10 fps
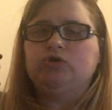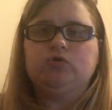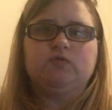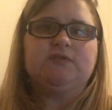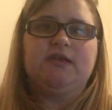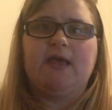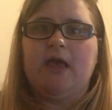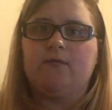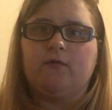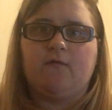sorting
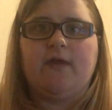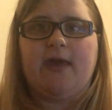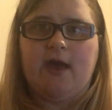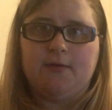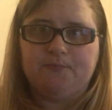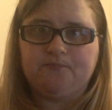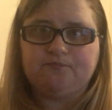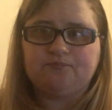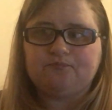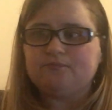everything out.
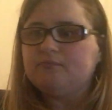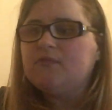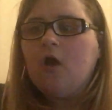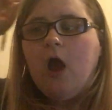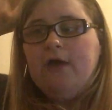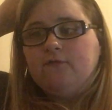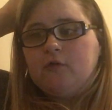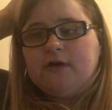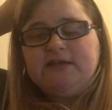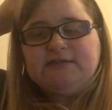I've
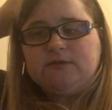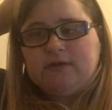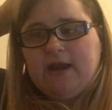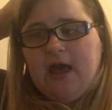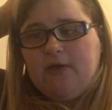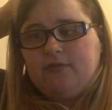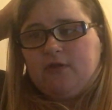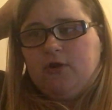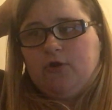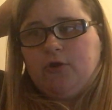already sorted out
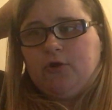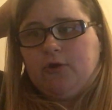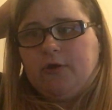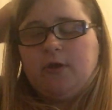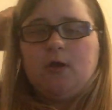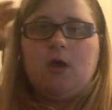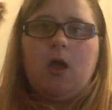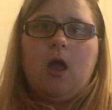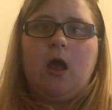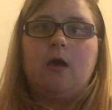the new
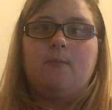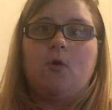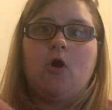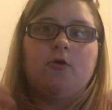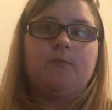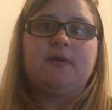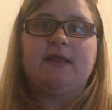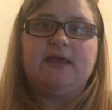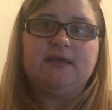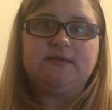
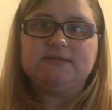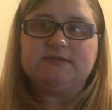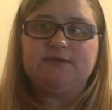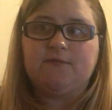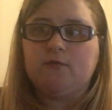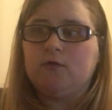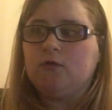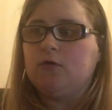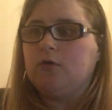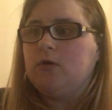openings
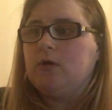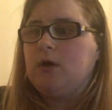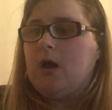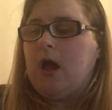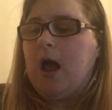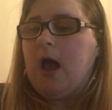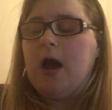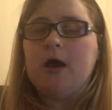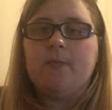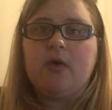for
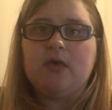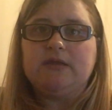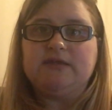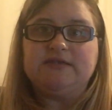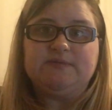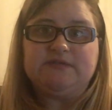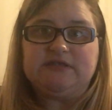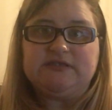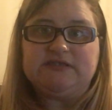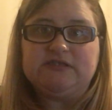this
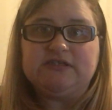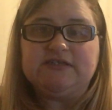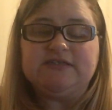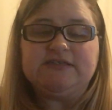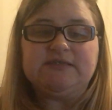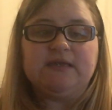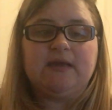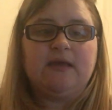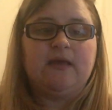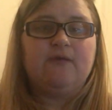particular series.
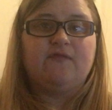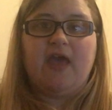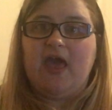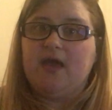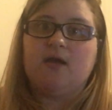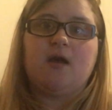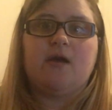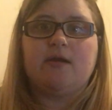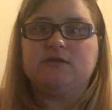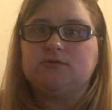The end
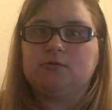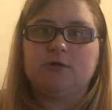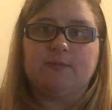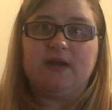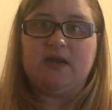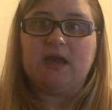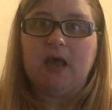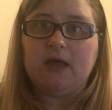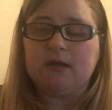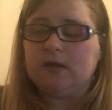card has already been
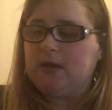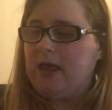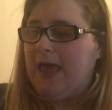done,